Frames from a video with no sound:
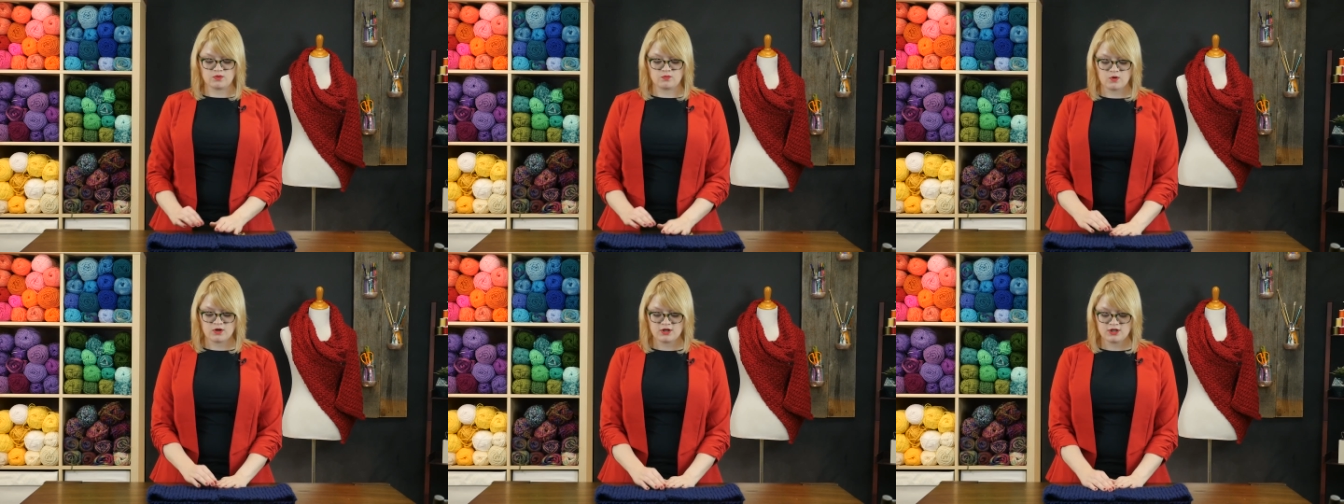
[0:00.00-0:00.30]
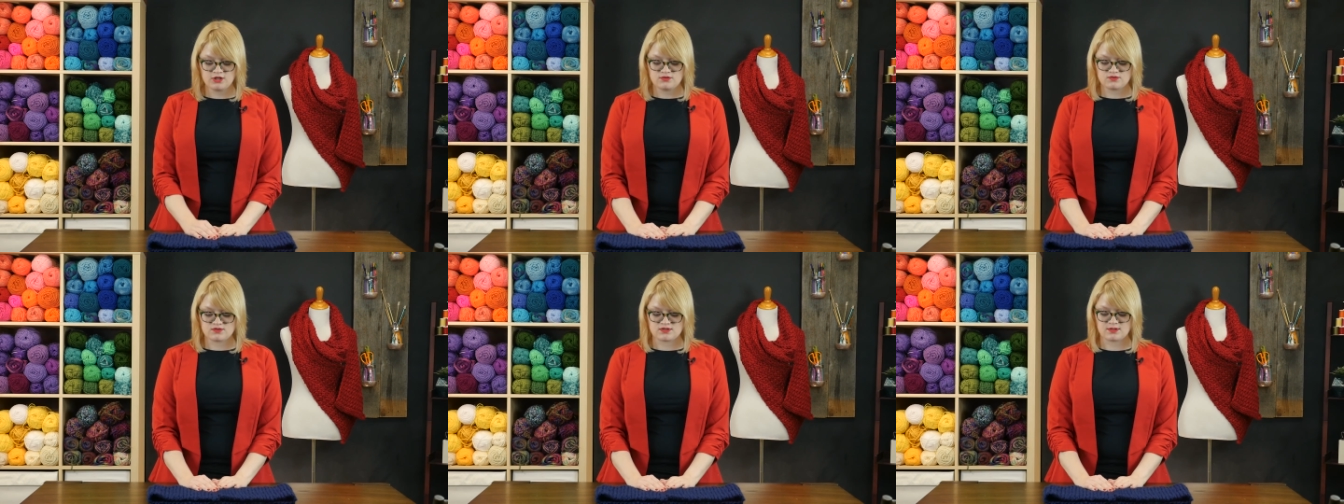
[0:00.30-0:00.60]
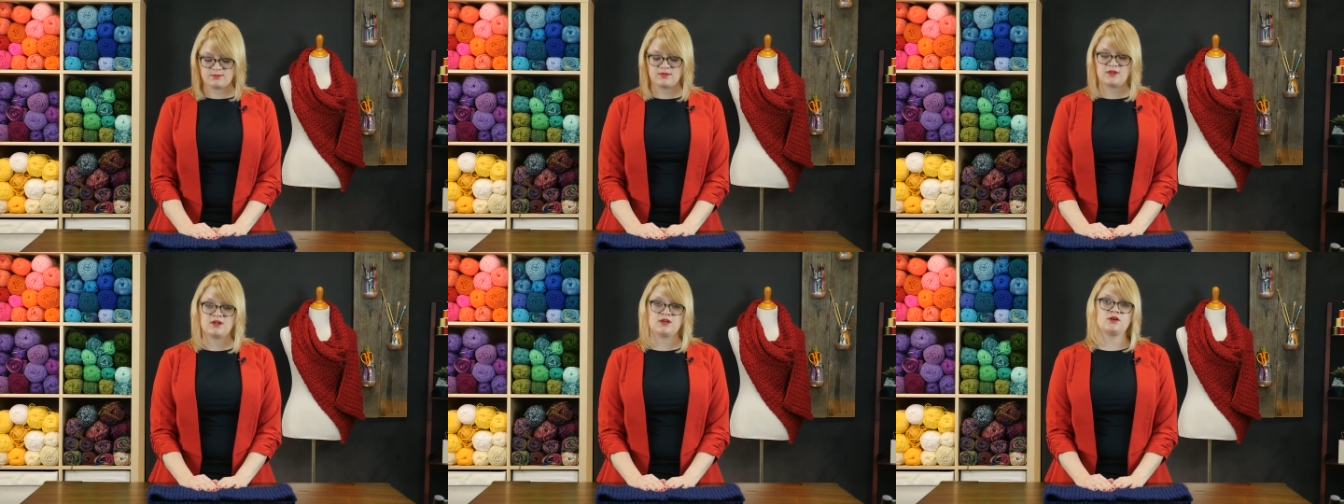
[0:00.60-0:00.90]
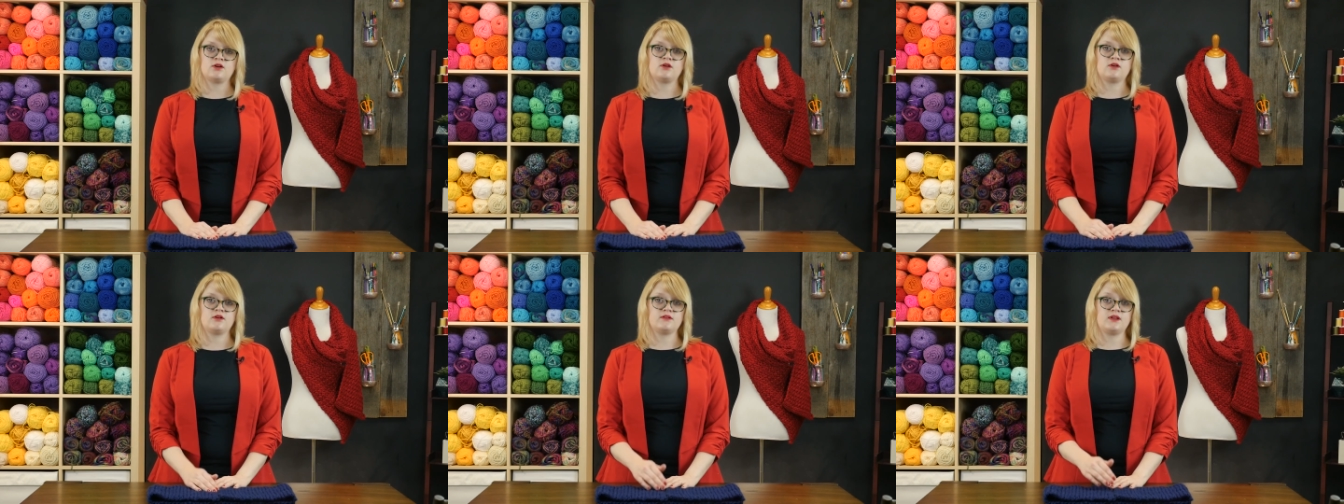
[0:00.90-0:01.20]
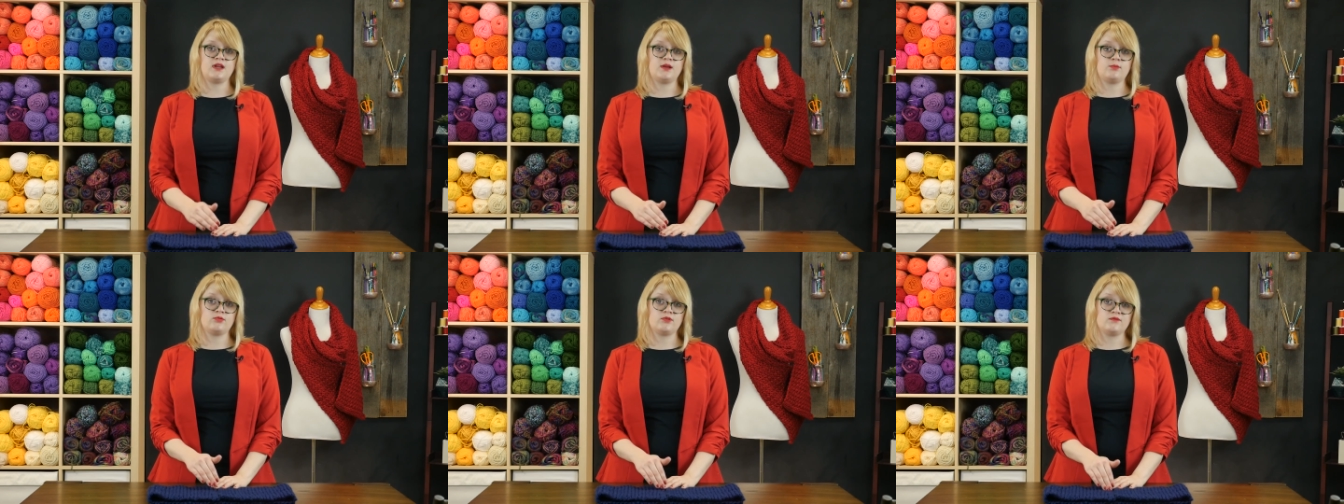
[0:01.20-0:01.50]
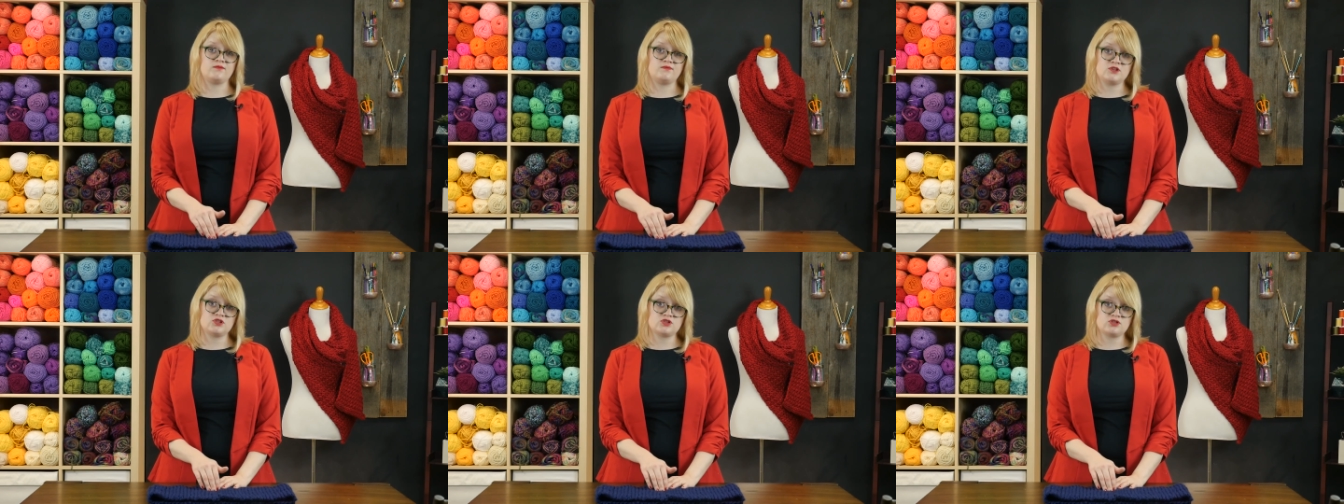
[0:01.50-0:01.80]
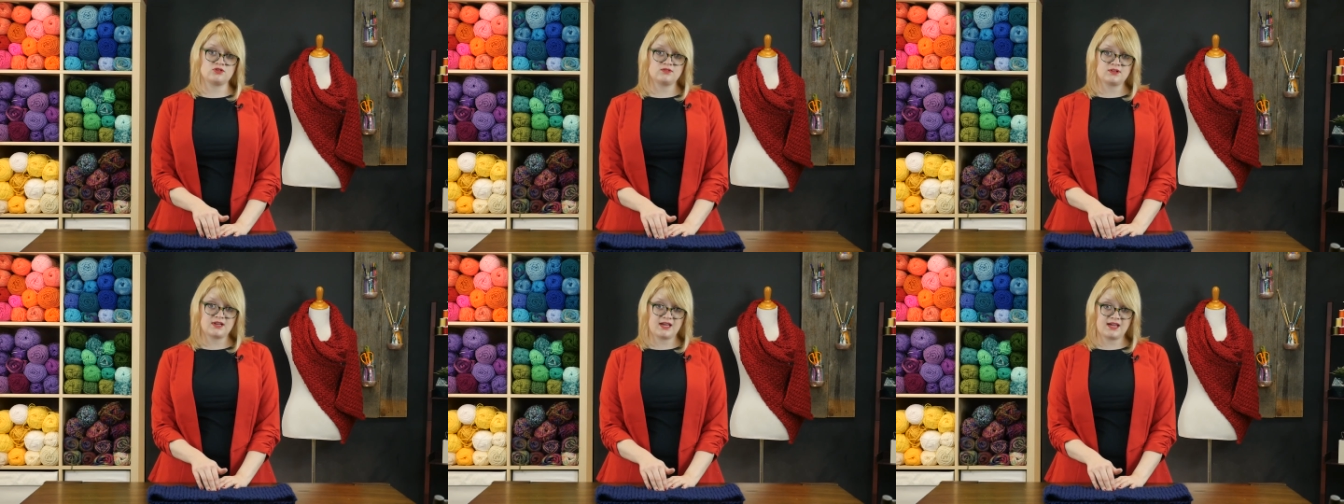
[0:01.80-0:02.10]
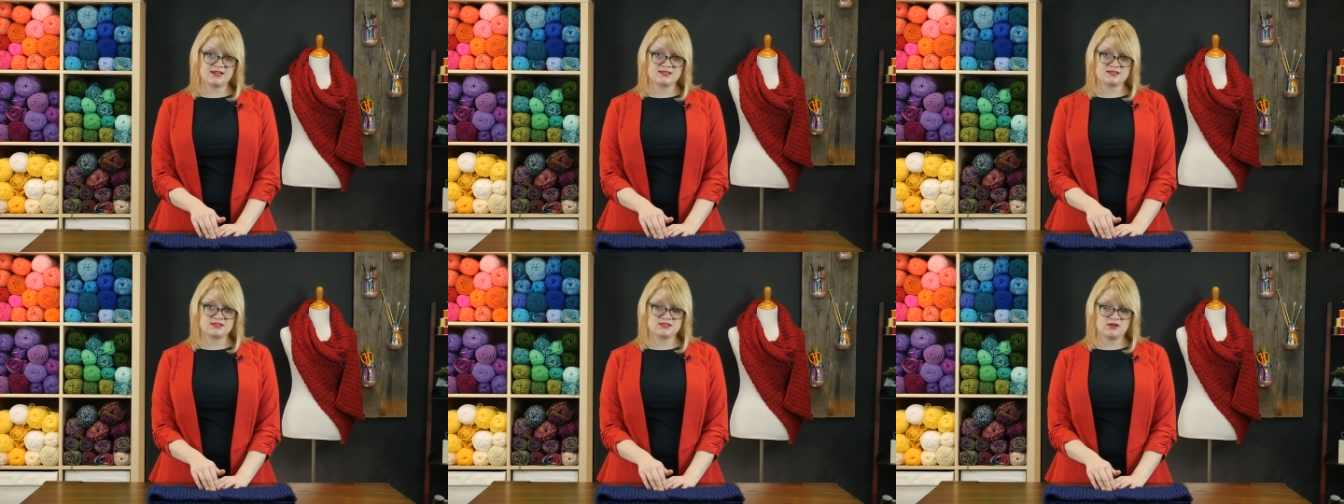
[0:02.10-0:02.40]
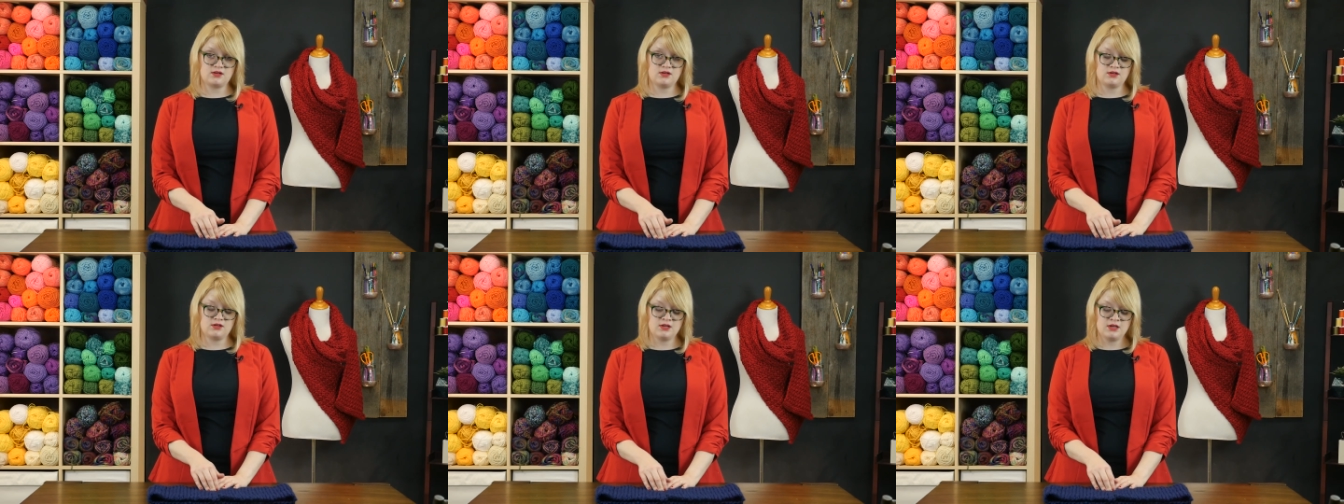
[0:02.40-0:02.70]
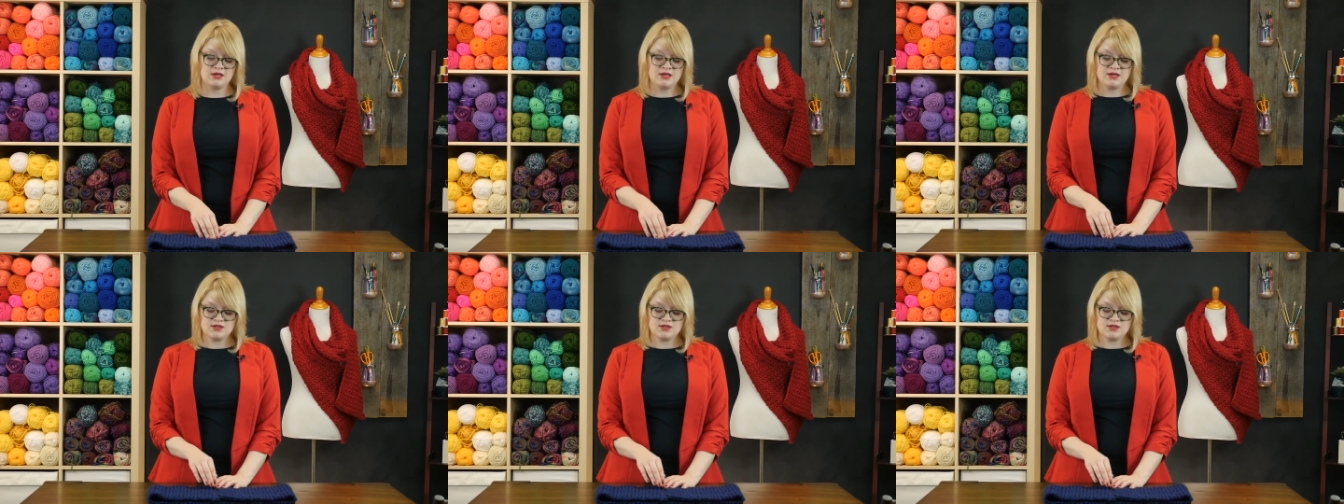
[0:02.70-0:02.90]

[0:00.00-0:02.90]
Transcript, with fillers: want to do something called a provisional cast on,